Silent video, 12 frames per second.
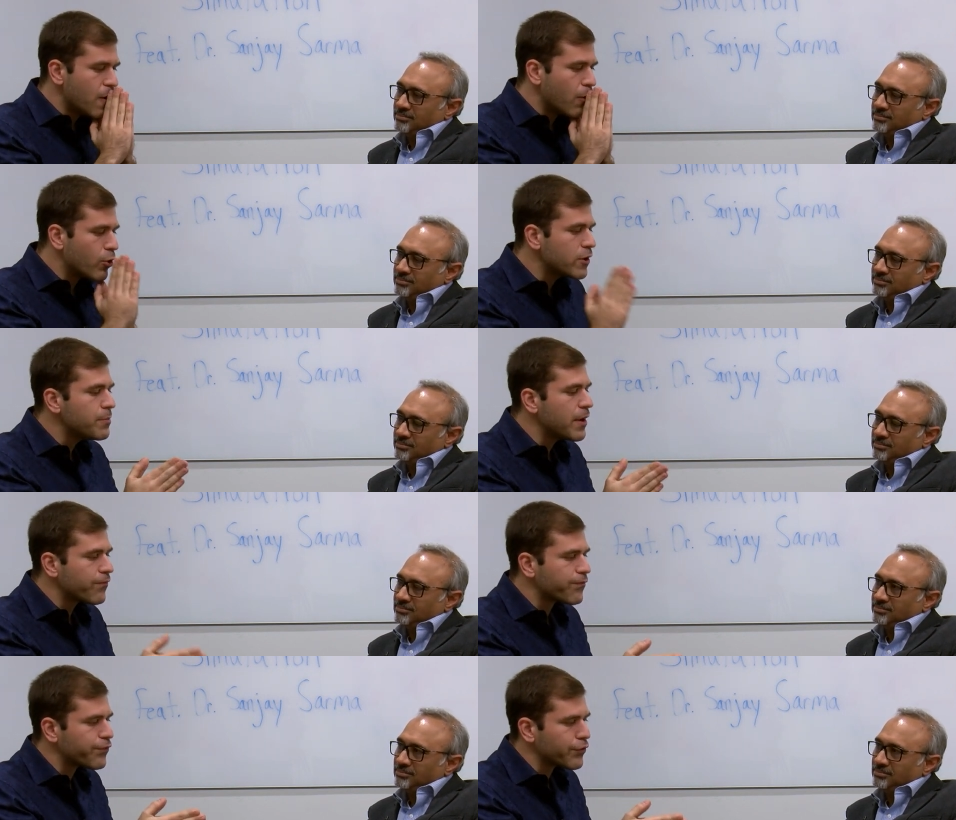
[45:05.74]
Speaker 1: what
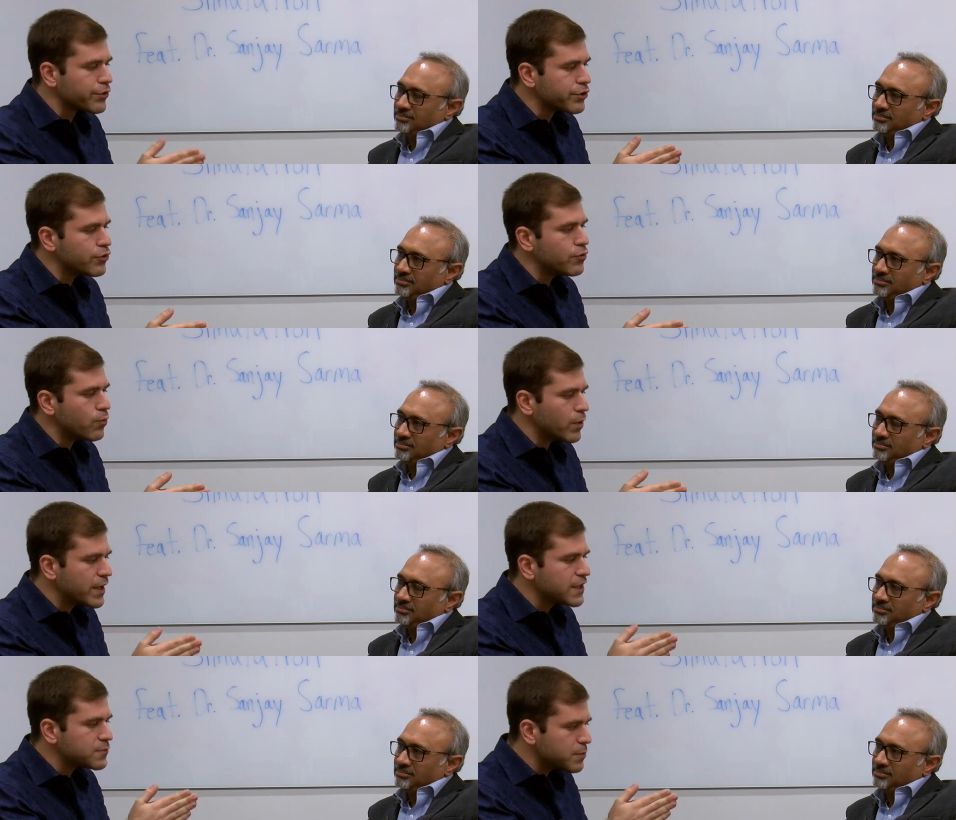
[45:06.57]
about for you?
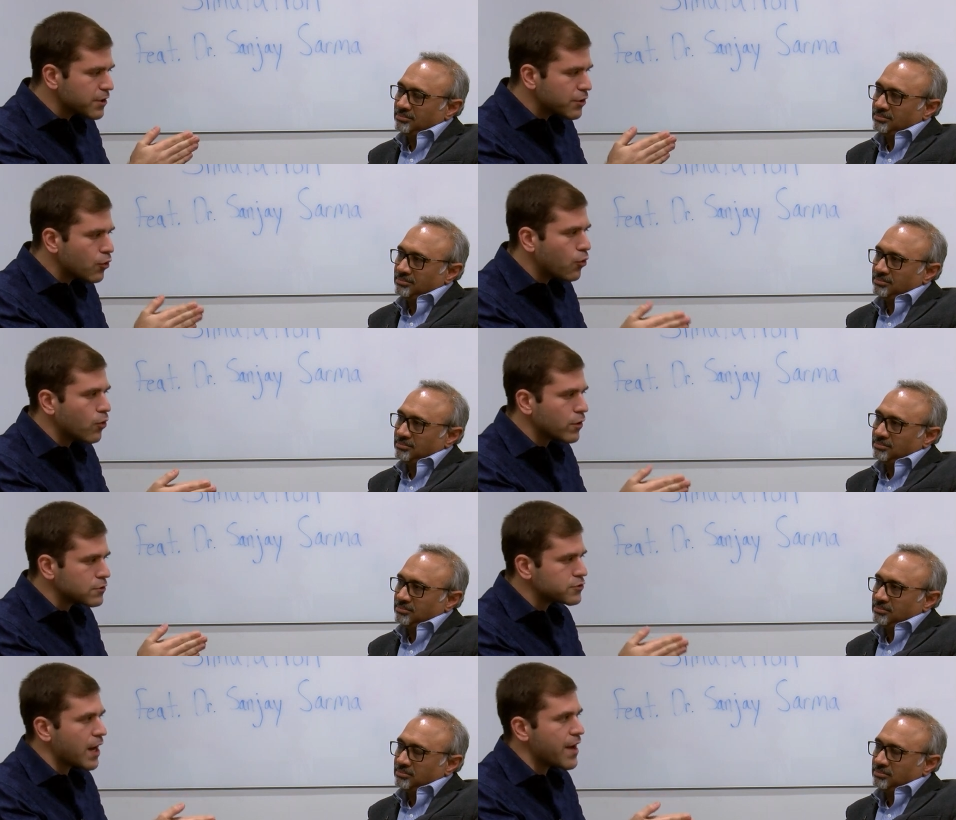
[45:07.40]
What has been a
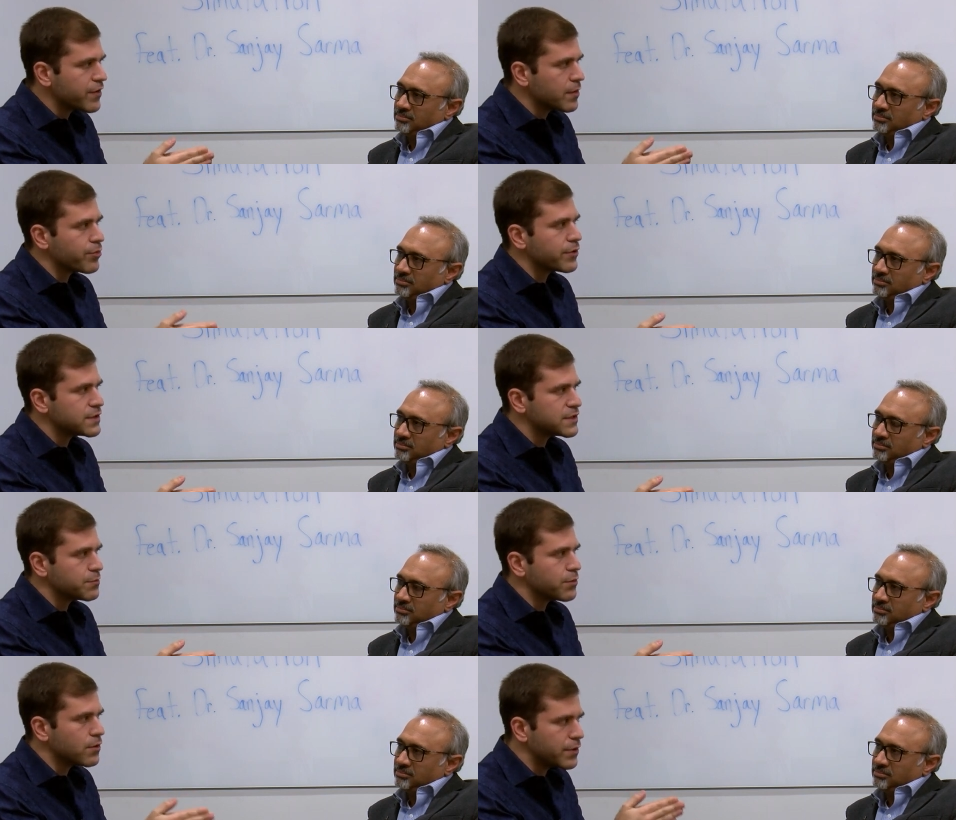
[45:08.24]
core driving
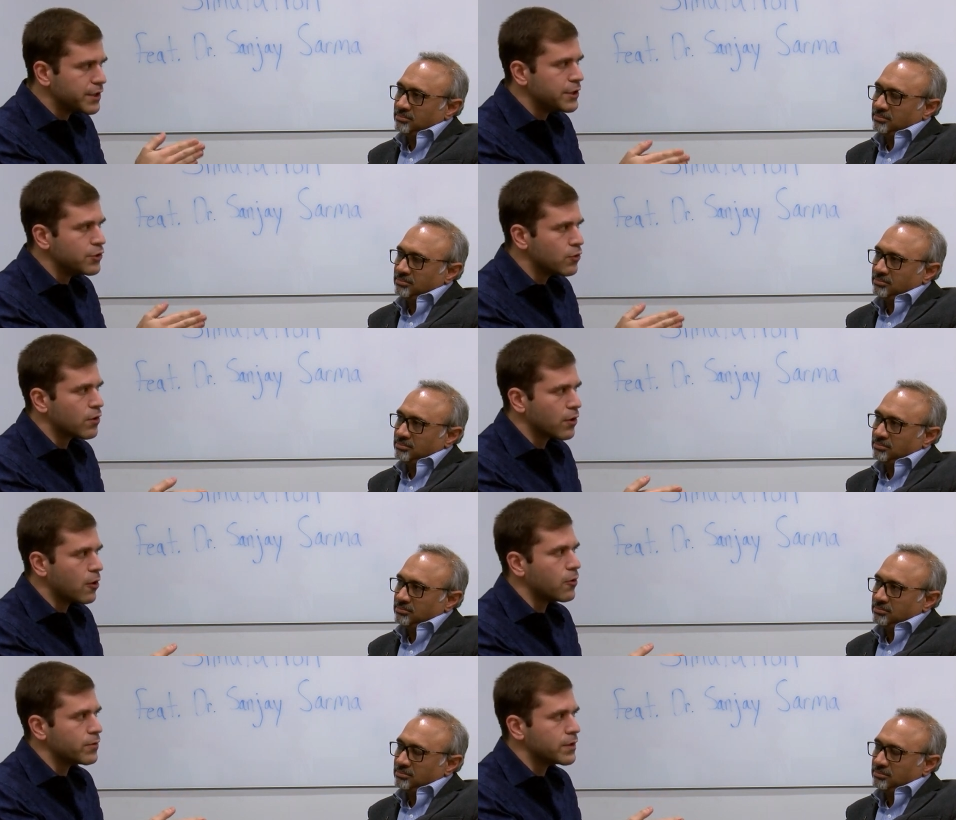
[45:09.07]
principle in
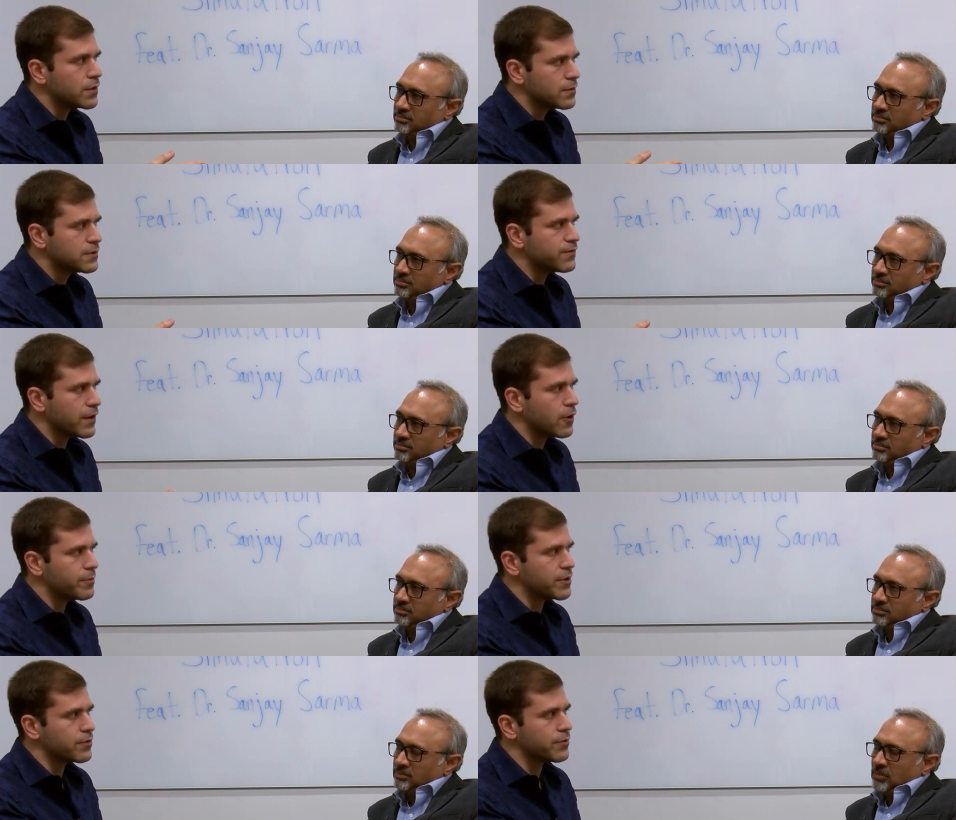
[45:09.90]
your own
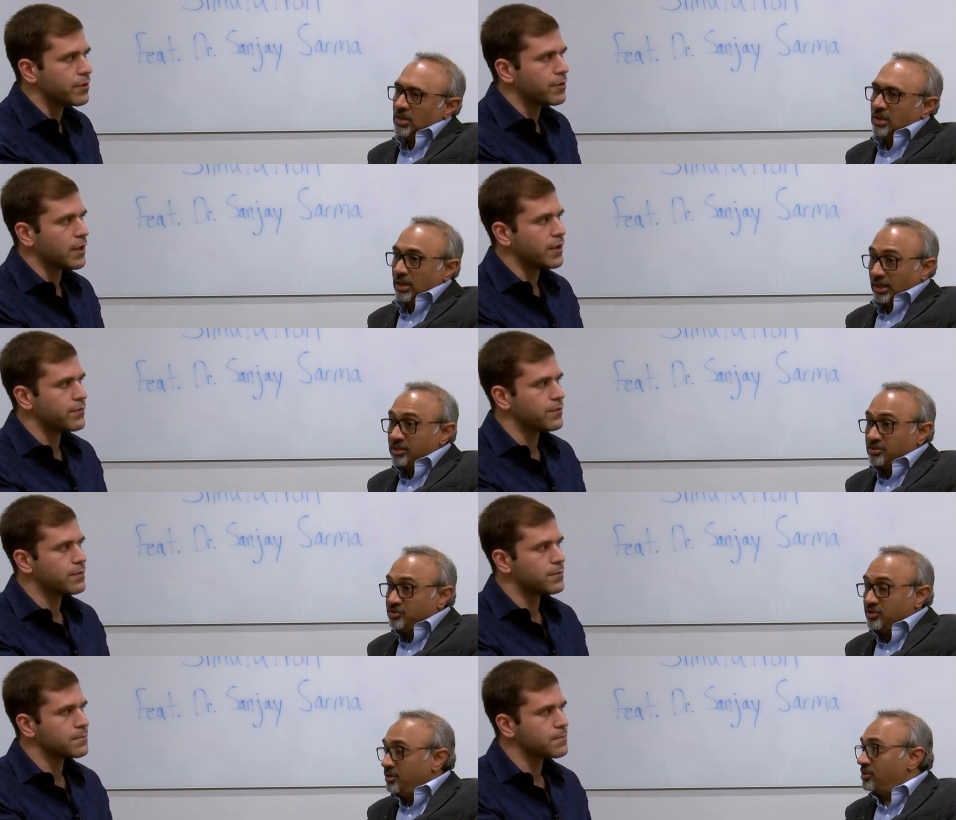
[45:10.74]
development through your
Speaker 2: life? I think
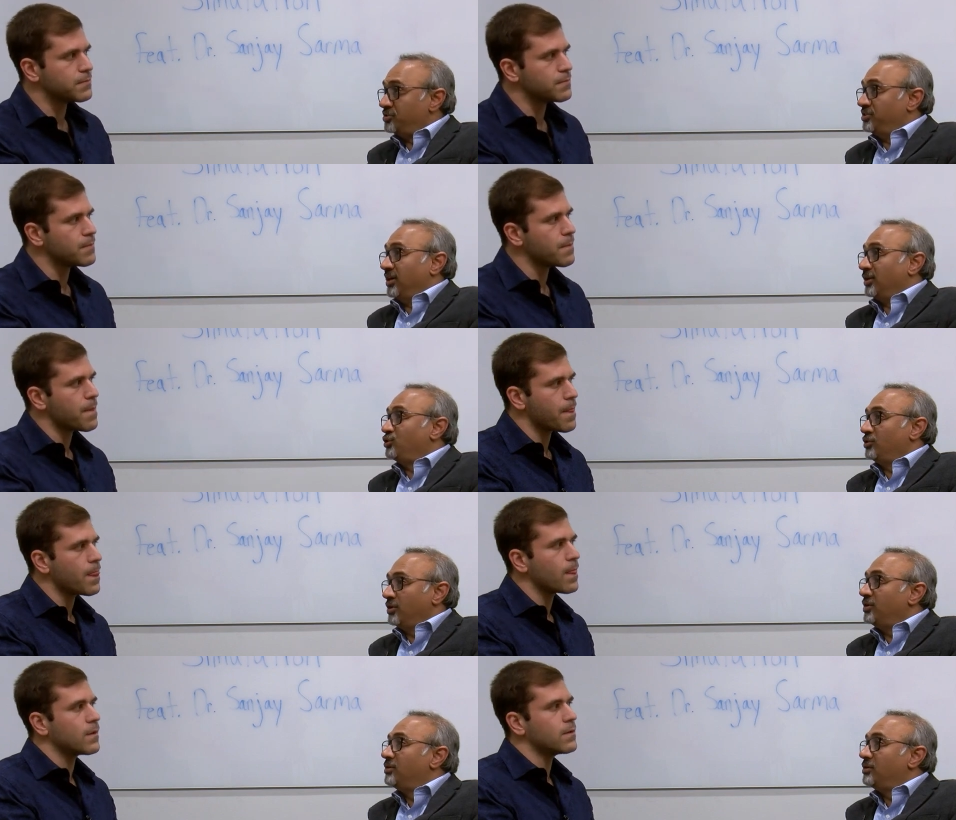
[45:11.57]
it's curiosity,
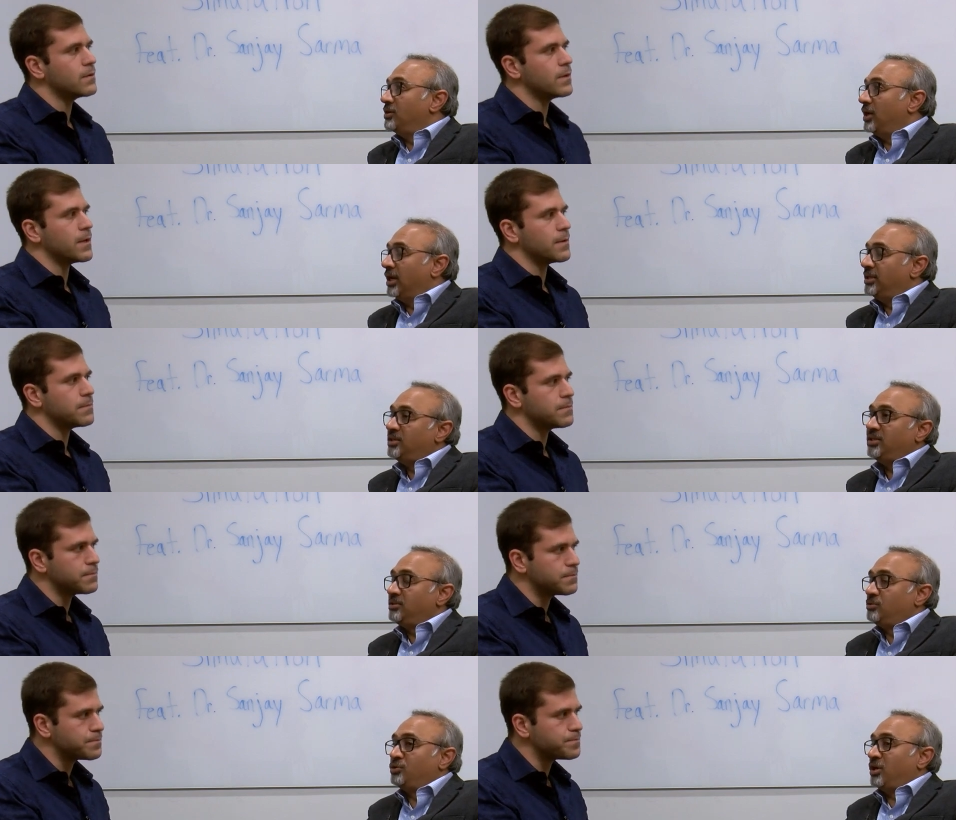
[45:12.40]
actually. Yeah. I
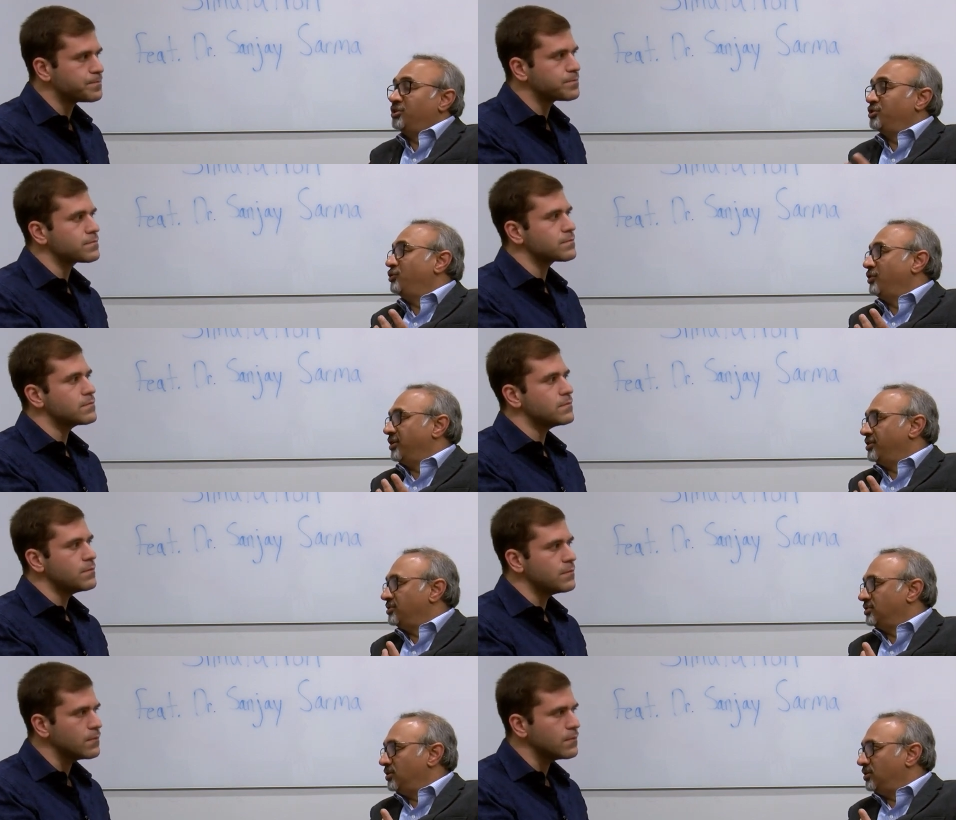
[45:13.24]
couldn't articulate it